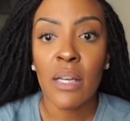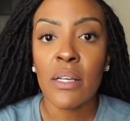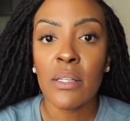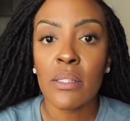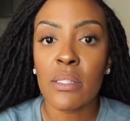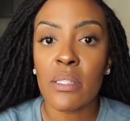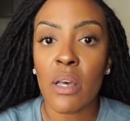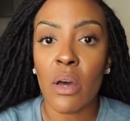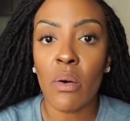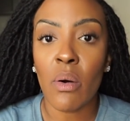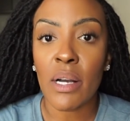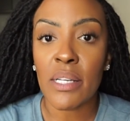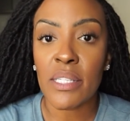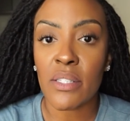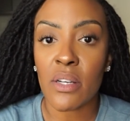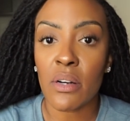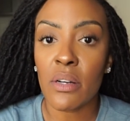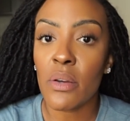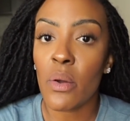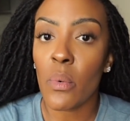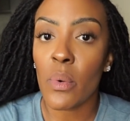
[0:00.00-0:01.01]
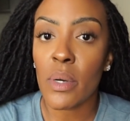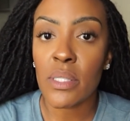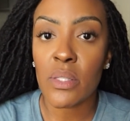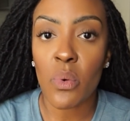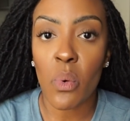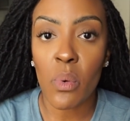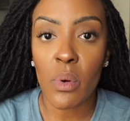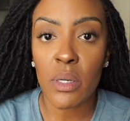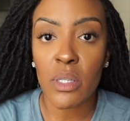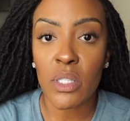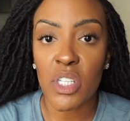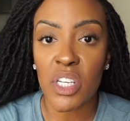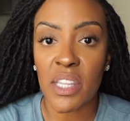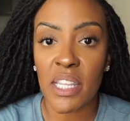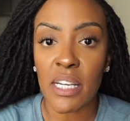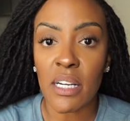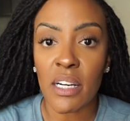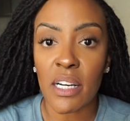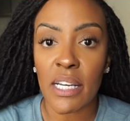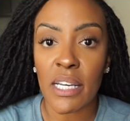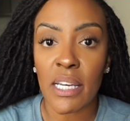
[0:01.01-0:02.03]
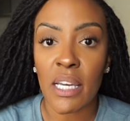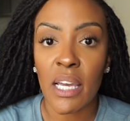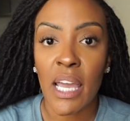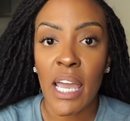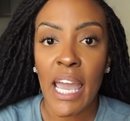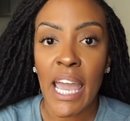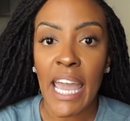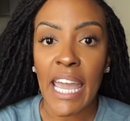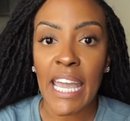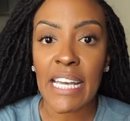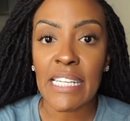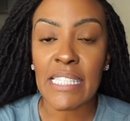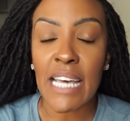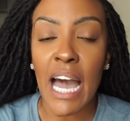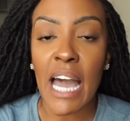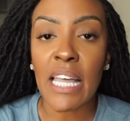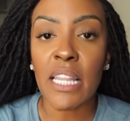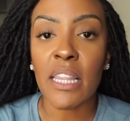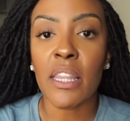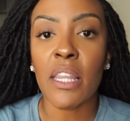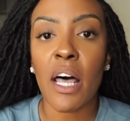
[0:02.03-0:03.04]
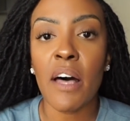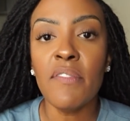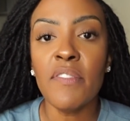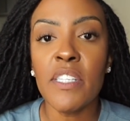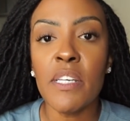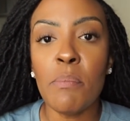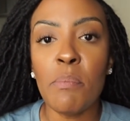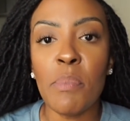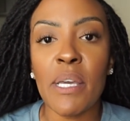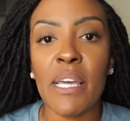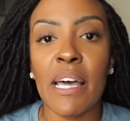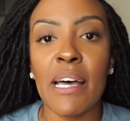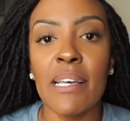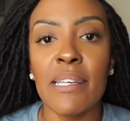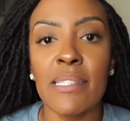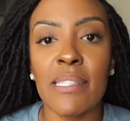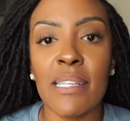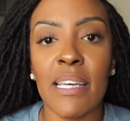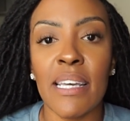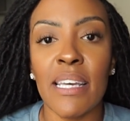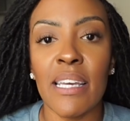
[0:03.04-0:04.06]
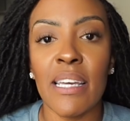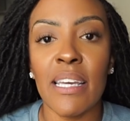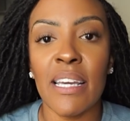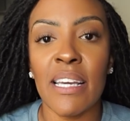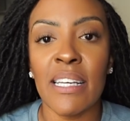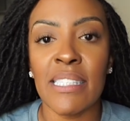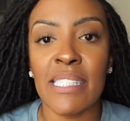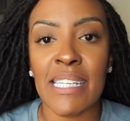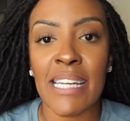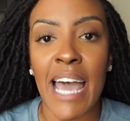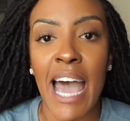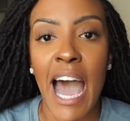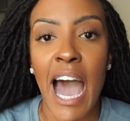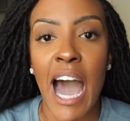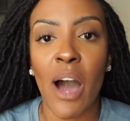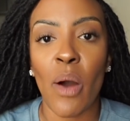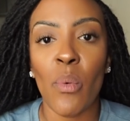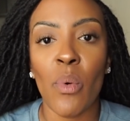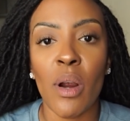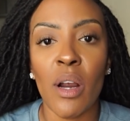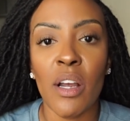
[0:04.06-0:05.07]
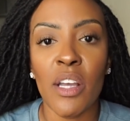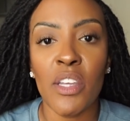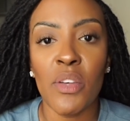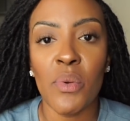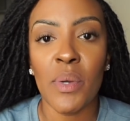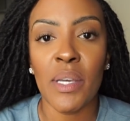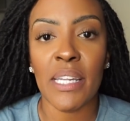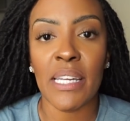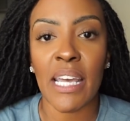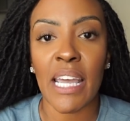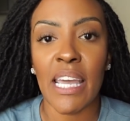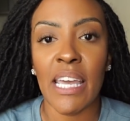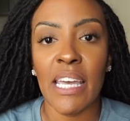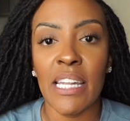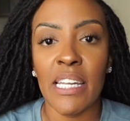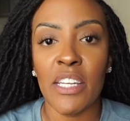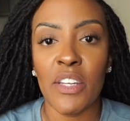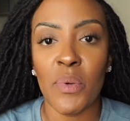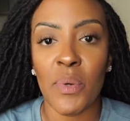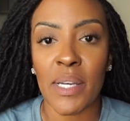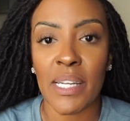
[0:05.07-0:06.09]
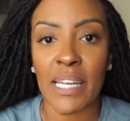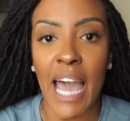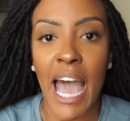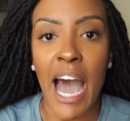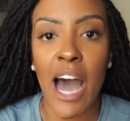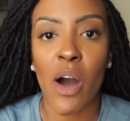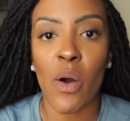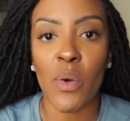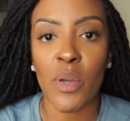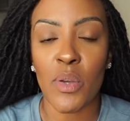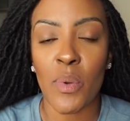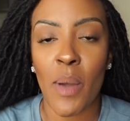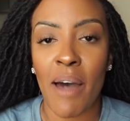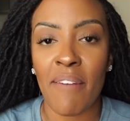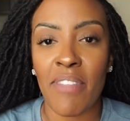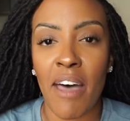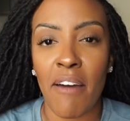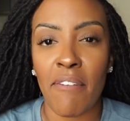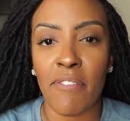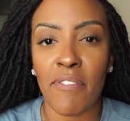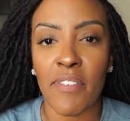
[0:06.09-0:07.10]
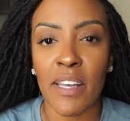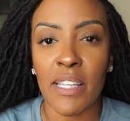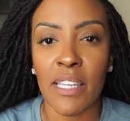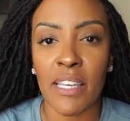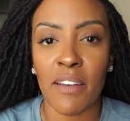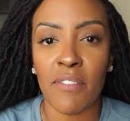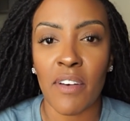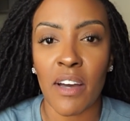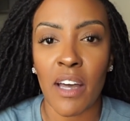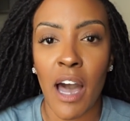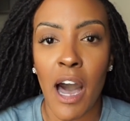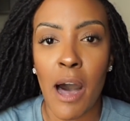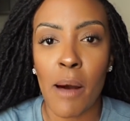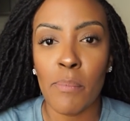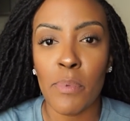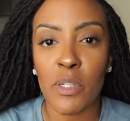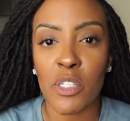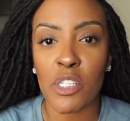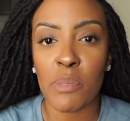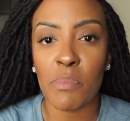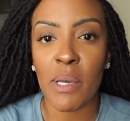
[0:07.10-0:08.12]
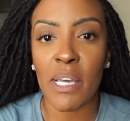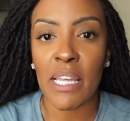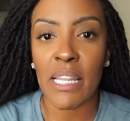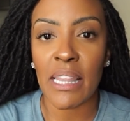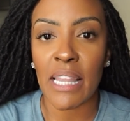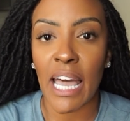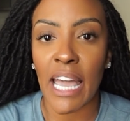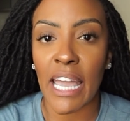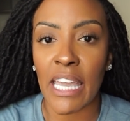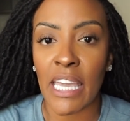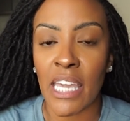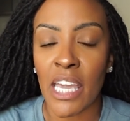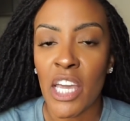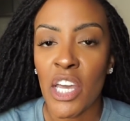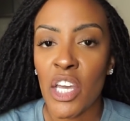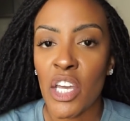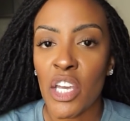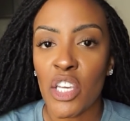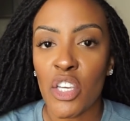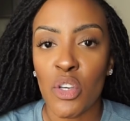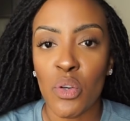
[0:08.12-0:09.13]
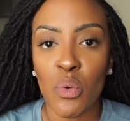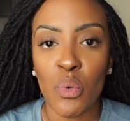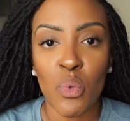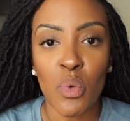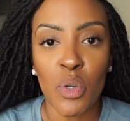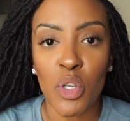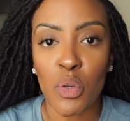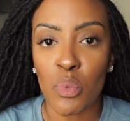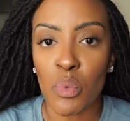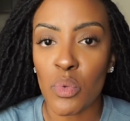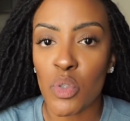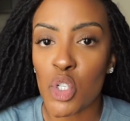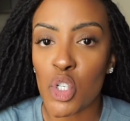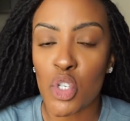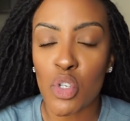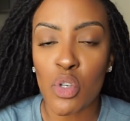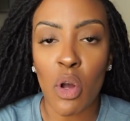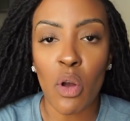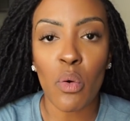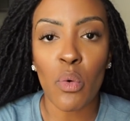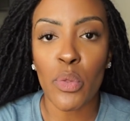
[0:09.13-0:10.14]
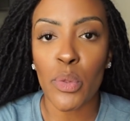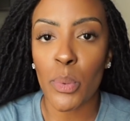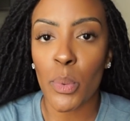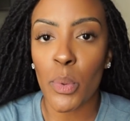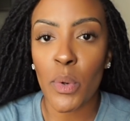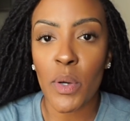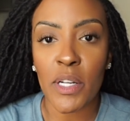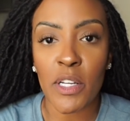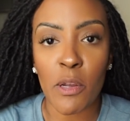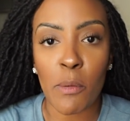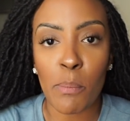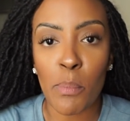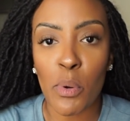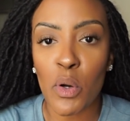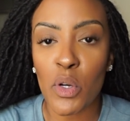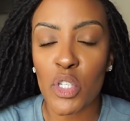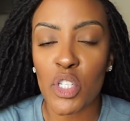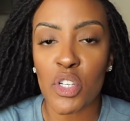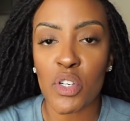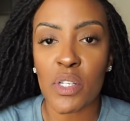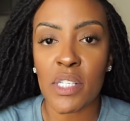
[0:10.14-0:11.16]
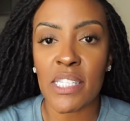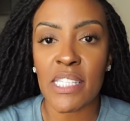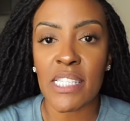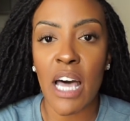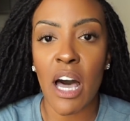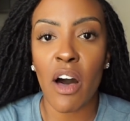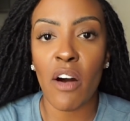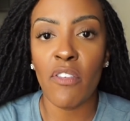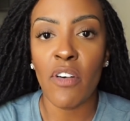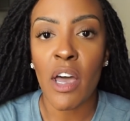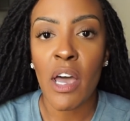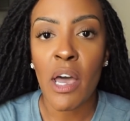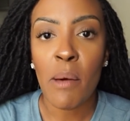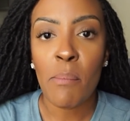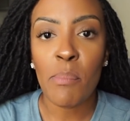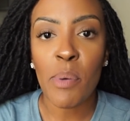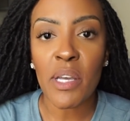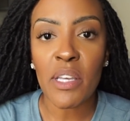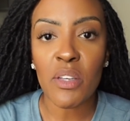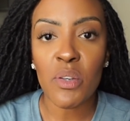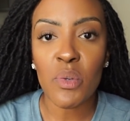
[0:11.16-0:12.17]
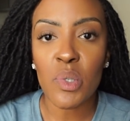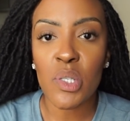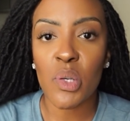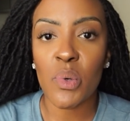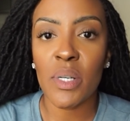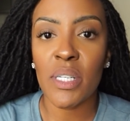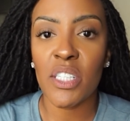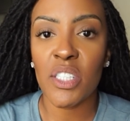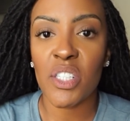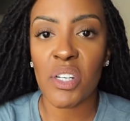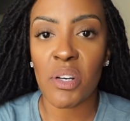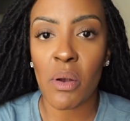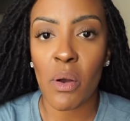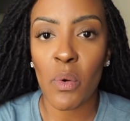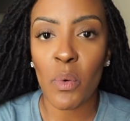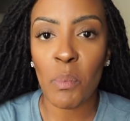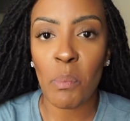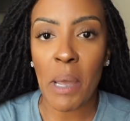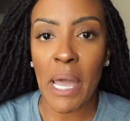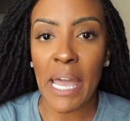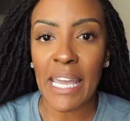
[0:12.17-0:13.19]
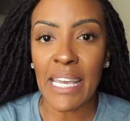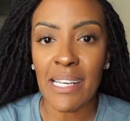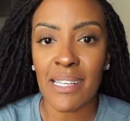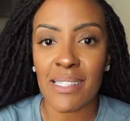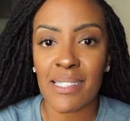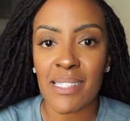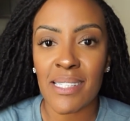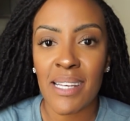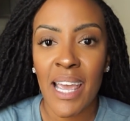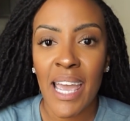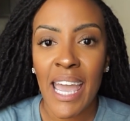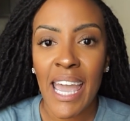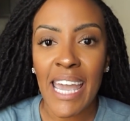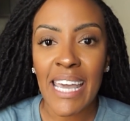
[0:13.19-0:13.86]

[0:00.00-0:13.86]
So I started going to Orange Theory, and I loved it because it's an hour, you get in, you get out, you have that feeling of accomplishment, like you struggle through it and you push yourself, but you do it at your own pace.